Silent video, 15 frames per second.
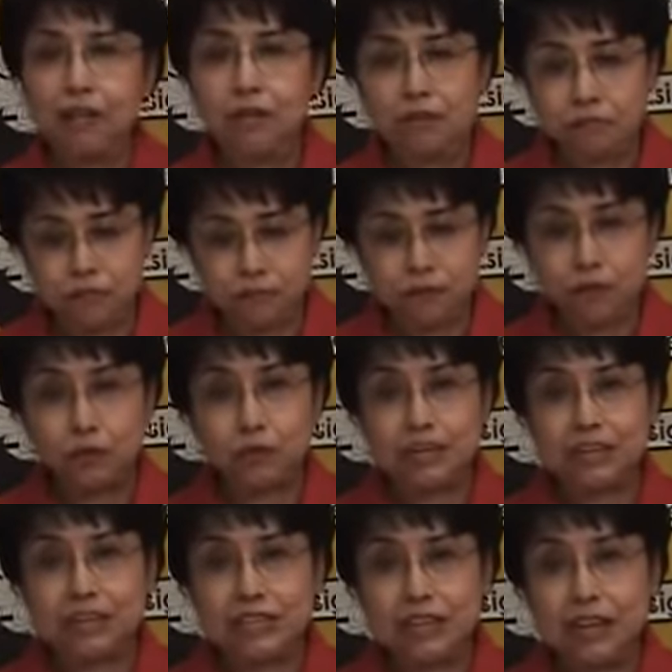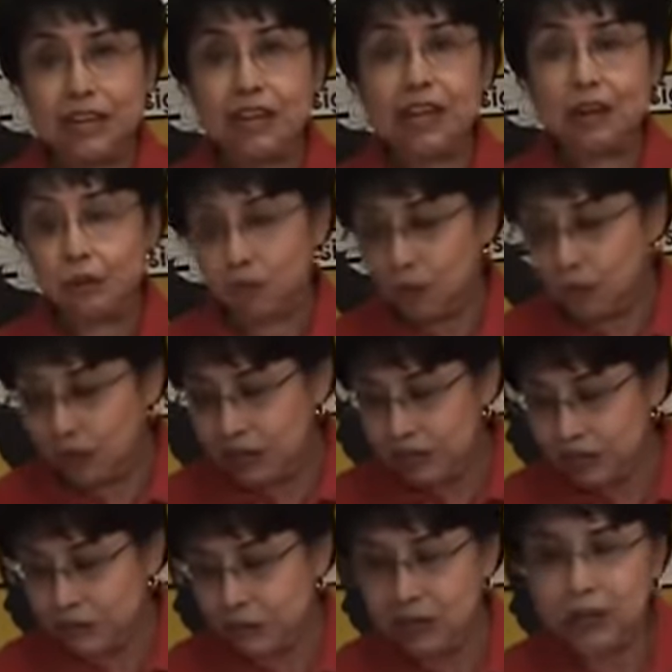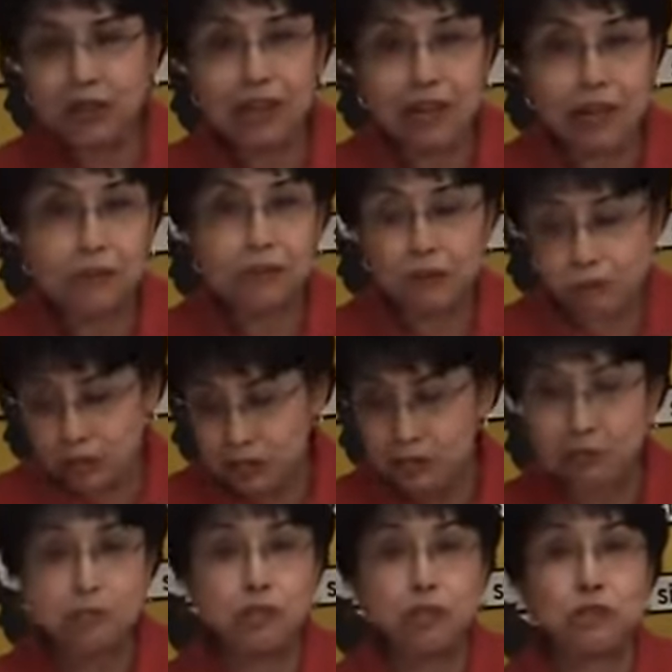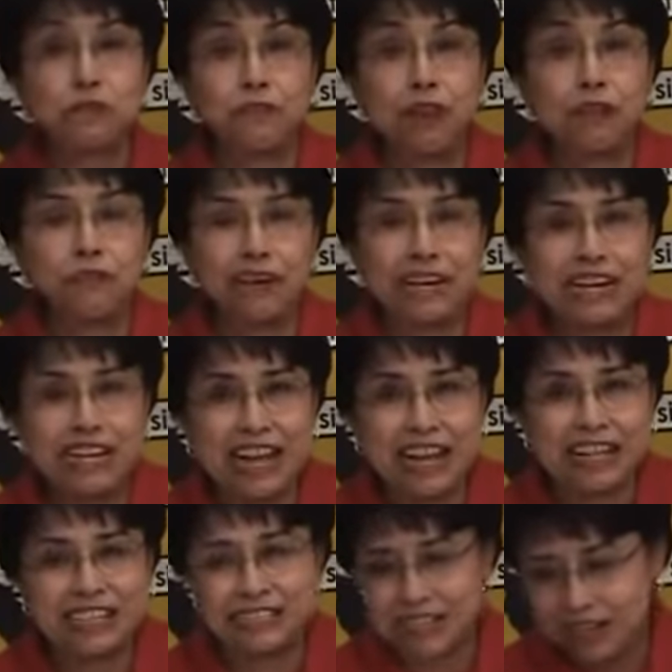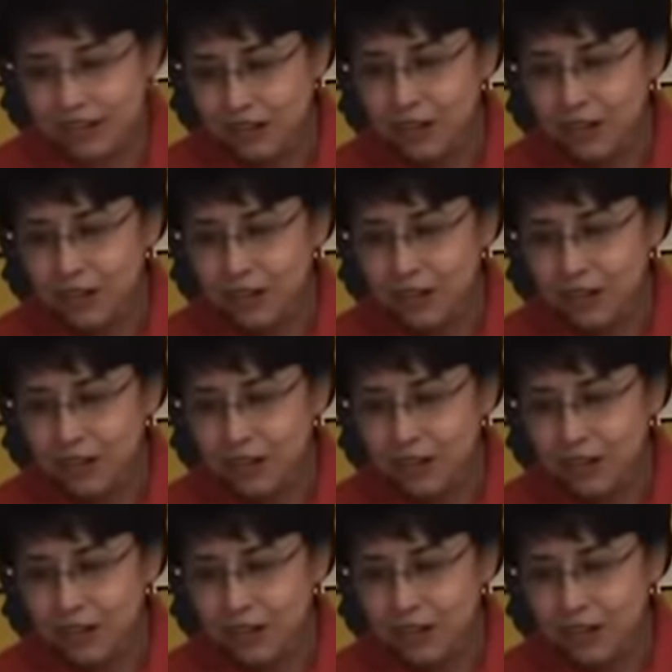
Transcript: fruit, and which one was your favorite taste.